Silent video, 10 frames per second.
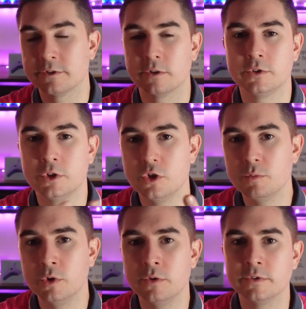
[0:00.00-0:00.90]
So two
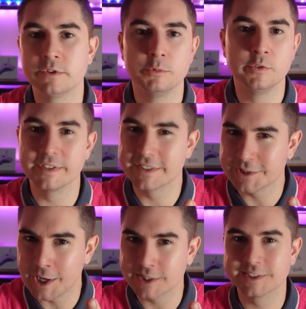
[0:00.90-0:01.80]
moves, moving
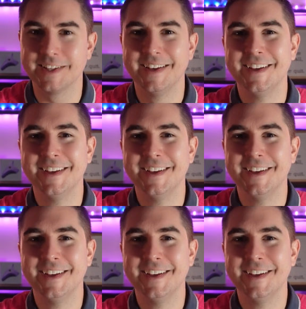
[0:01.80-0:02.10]
sucks.